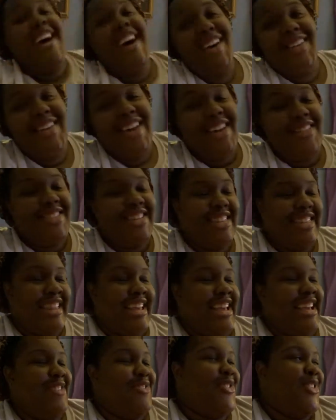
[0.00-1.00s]
of
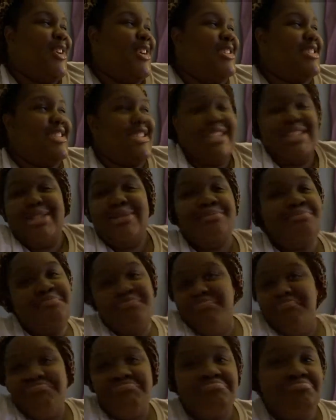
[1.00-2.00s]
everything for just
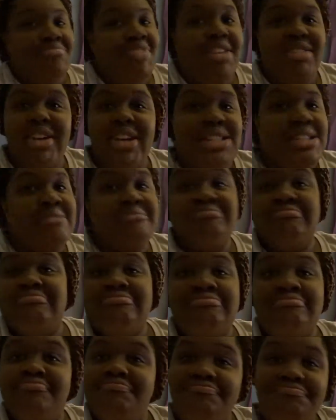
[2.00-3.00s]
no reason.
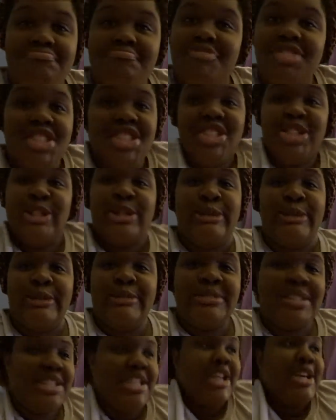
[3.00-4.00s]
Just to do
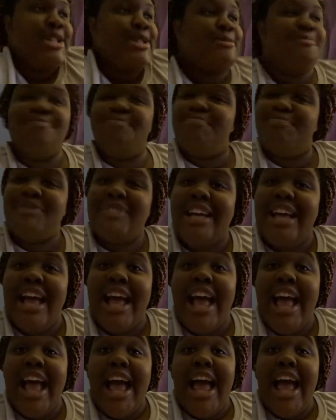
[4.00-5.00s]
it, just because
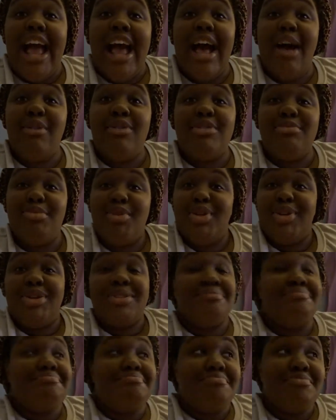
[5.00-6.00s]
I was
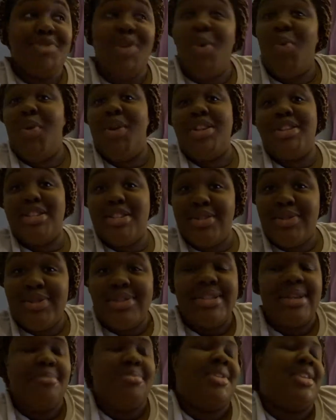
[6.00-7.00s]
bored. I wanted to do
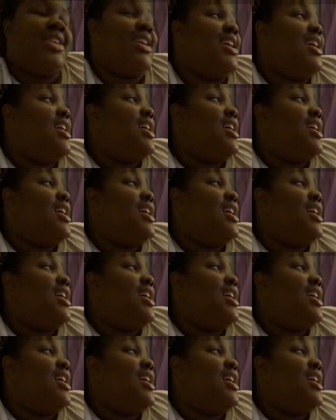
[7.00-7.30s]
something.